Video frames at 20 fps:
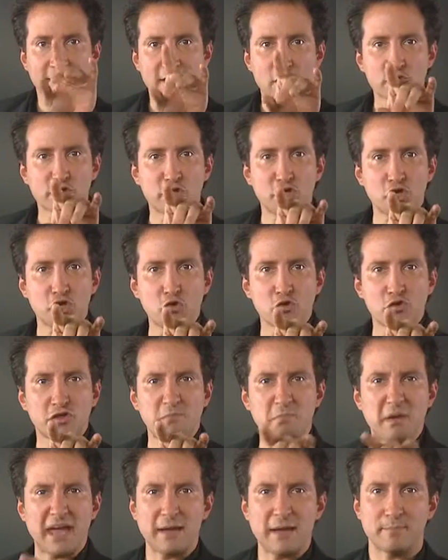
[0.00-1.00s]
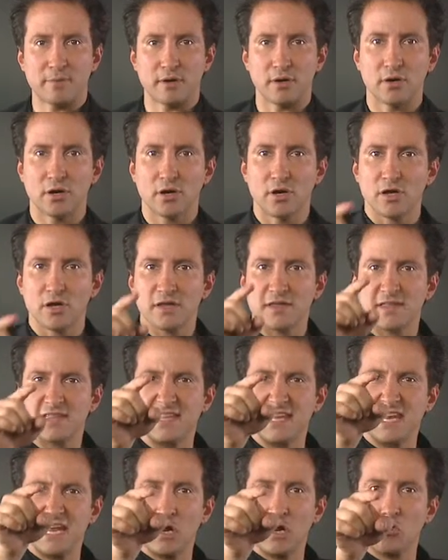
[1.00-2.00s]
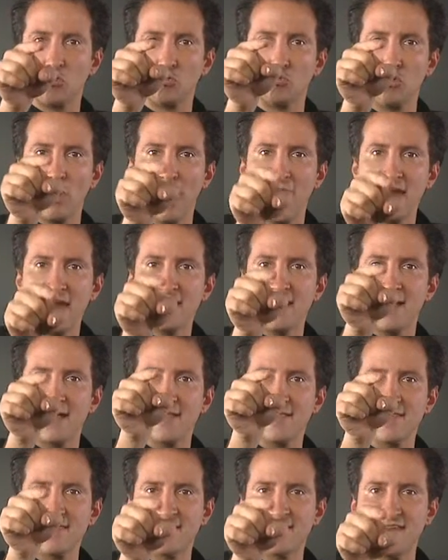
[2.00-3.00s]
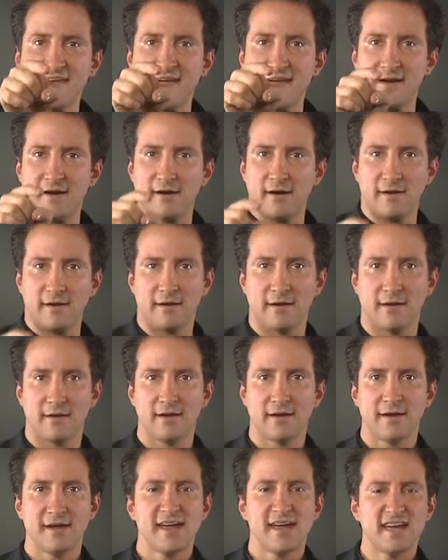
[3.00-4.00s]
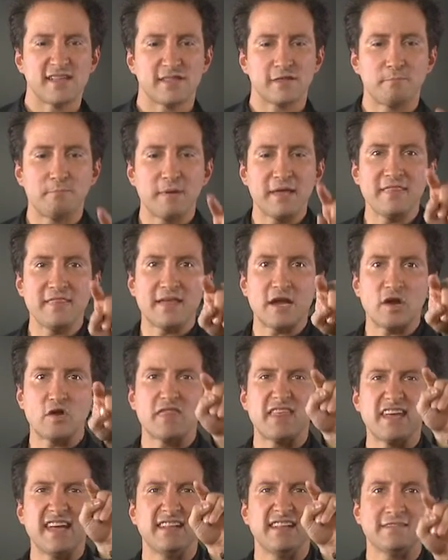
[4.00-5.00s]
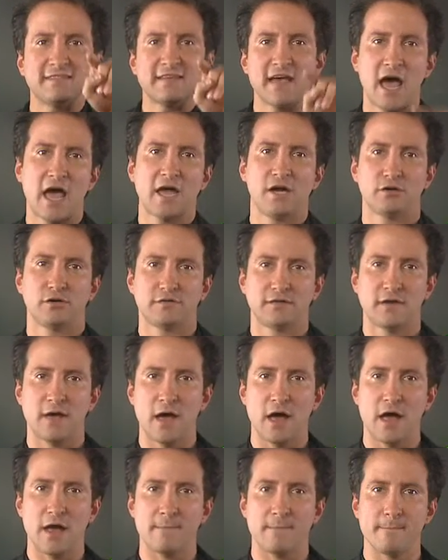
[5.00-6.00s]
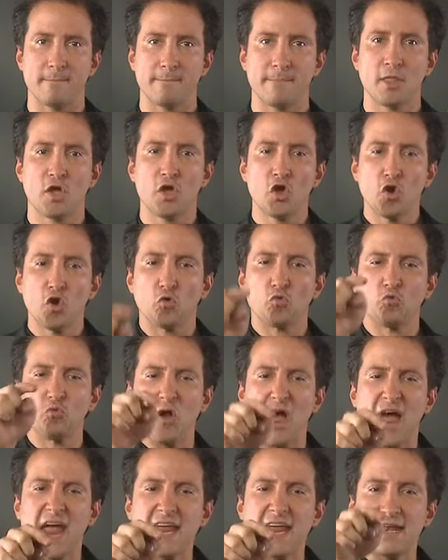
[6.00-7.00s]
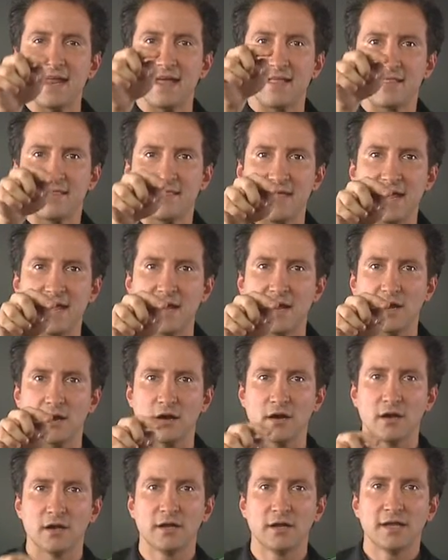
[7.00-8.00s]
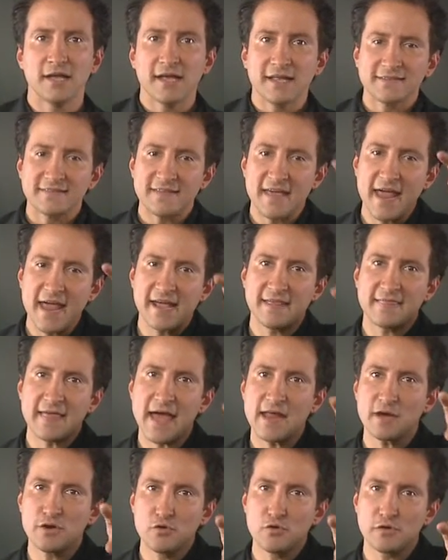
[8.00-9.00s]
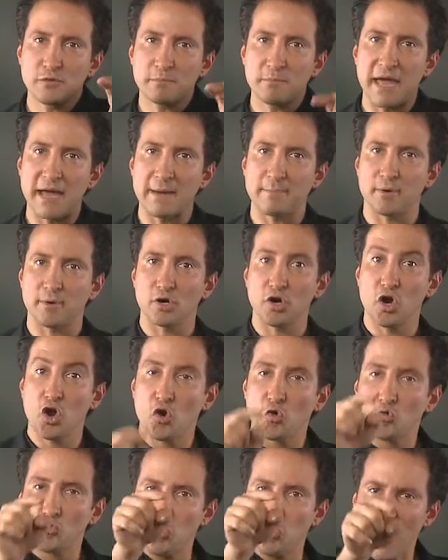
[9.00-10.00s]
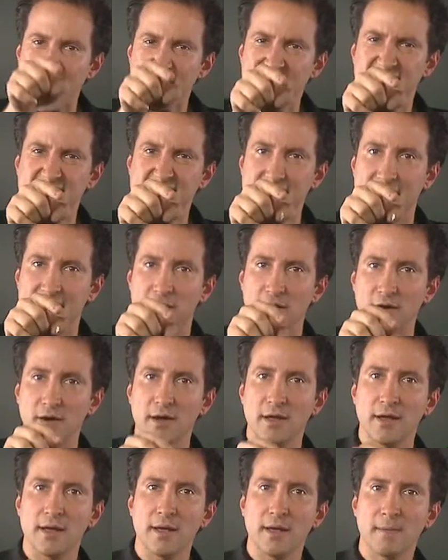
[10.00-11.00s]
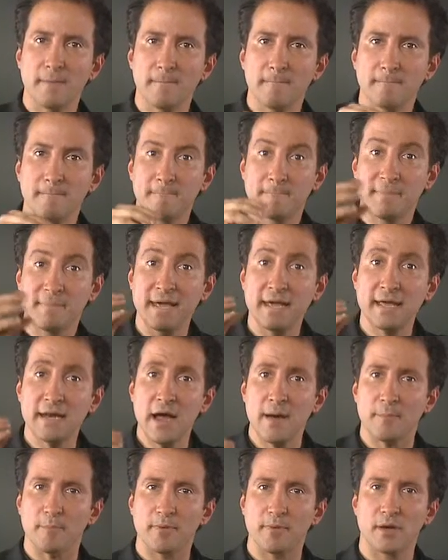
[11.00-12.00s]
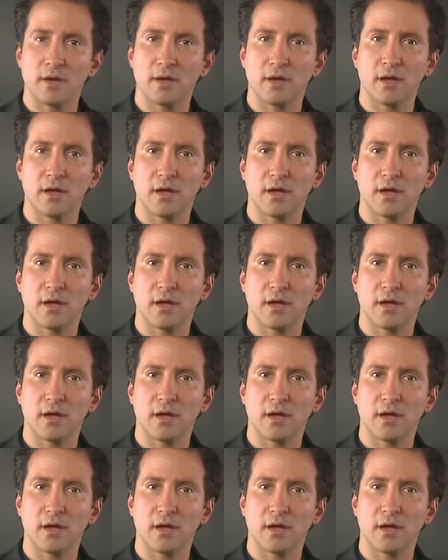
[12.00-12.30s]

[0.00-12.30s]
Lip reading: There's a newspaper sitting right there. It's been there the entire time. Right there. Take that newspaper right there, pick it up.